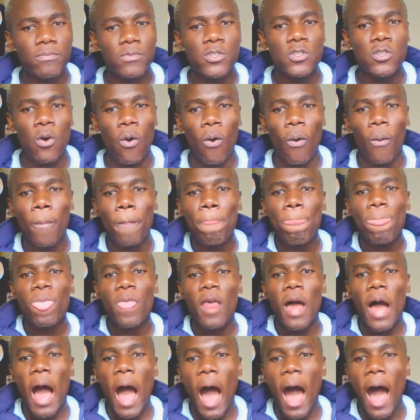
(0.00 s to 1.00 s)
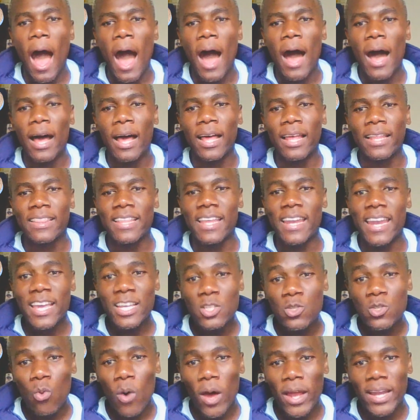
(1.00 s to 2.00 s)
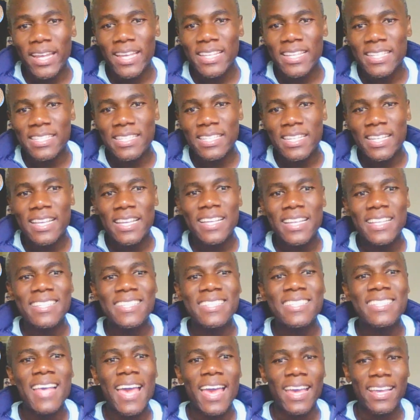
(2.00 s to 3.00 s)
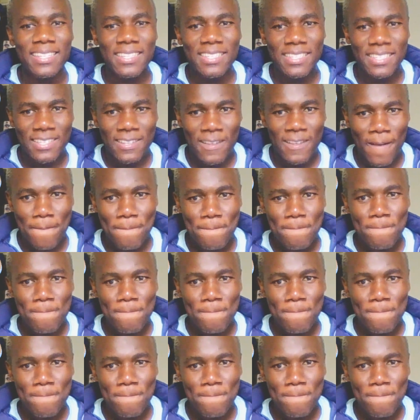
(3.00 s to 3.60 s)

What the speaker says: So the next one is sex.